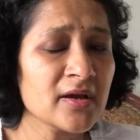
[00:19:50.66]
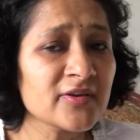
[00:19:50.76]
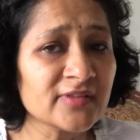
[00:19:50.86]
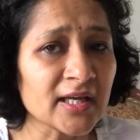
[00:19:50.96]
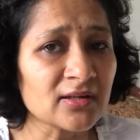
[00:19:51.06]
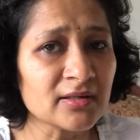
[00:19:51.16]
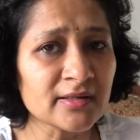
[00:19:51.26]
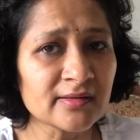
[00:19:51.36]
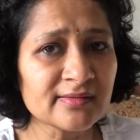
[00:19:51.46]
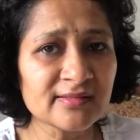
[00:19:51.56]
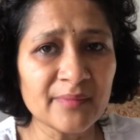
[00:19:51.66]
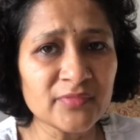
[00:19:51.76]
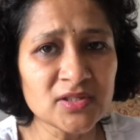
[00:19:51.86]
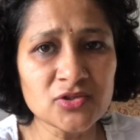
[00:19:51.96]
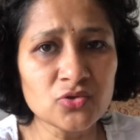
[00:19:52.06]
Secular is
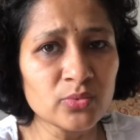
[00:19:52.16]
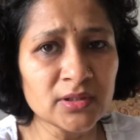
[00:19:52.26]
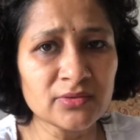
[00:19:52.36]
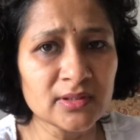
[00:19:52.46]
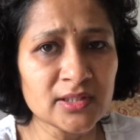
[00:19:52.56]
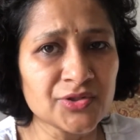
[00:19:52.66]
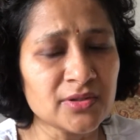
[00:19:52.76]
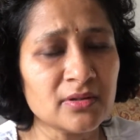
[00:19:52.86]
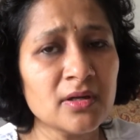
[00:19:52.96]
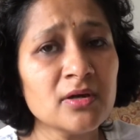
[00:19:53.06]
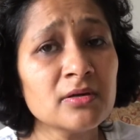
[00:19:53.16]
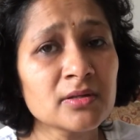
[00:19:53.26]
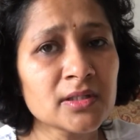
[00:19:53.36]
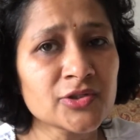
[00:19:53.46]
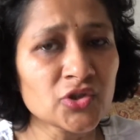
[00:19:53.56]
something to do with religion,
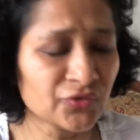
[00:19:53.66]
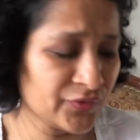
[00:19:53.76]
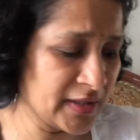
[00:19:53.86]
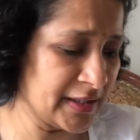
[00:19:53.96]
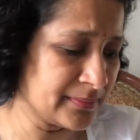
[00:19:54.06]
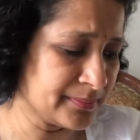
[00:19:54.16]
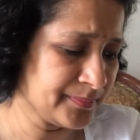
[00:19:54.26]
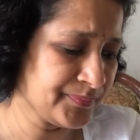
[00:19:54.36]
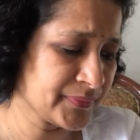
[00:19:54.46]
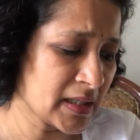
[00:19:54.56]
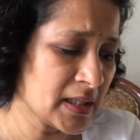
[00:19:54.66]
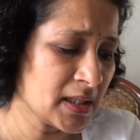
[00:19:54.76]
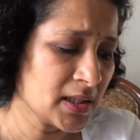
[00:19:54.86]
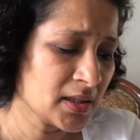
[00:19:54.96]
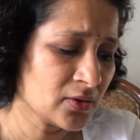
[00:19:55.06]
religious freedom.
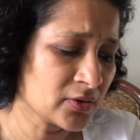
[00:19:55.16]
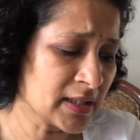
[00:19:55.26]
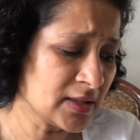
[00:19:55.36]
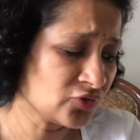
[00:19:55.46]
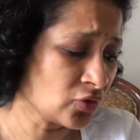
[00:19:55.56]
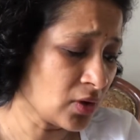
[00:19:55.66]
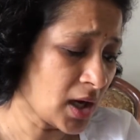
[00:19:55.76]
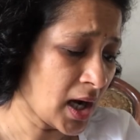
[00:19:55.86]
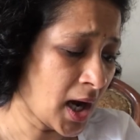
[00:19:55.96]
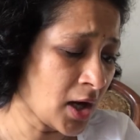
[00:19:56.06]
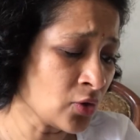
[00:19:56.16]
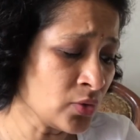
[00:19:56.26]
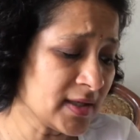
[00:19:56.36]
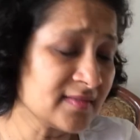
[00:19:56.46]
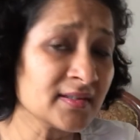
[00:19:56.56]
Okay, so how
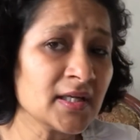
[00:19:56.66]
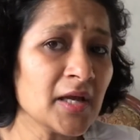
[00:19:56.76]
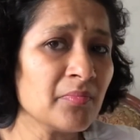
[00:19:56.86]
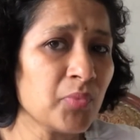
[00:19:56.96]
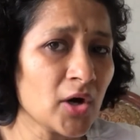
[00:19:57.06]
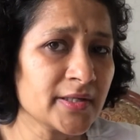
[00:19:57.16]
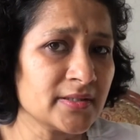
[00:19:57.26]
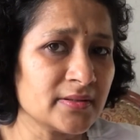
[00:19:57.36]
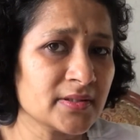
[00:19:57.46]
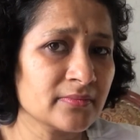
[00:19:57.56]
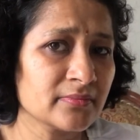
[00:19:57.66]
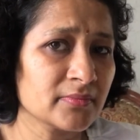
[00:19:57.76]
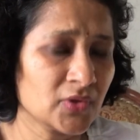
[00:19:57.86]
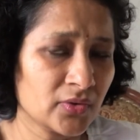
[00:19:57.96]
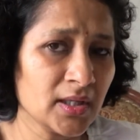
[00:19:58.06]
is it important?
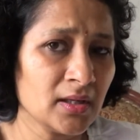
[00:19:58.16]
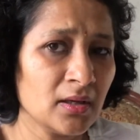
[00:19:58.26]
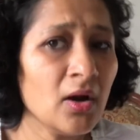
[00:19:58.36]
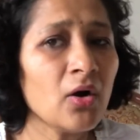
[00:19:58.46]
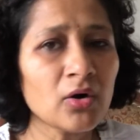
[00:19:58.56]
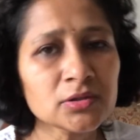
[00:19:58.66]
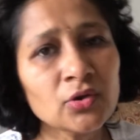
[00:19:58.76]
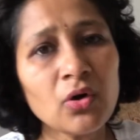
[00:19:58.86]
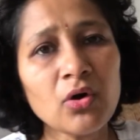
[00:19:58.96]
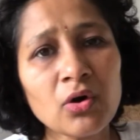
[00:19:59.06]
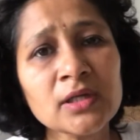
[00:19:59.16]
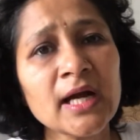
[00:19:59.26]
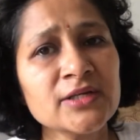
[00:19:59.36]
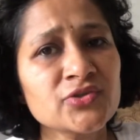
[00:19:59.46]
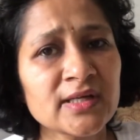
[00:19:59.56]
Okay, although all
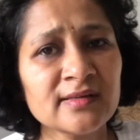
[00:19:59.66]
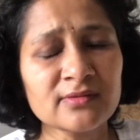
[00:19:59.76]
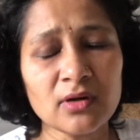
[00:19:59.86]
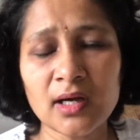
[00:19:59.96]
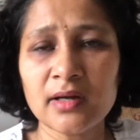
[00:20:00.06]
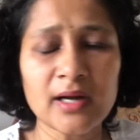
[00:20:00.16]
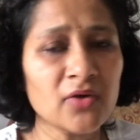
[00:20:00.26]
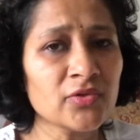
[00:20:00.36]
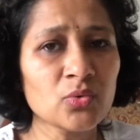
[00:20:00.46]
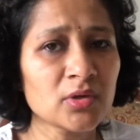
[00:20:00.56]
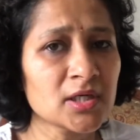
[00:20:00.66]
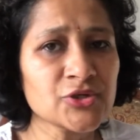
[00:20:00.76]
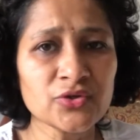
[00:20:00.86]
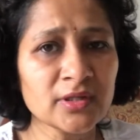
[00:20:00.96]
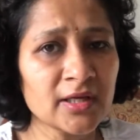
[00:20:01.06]
countries around the world should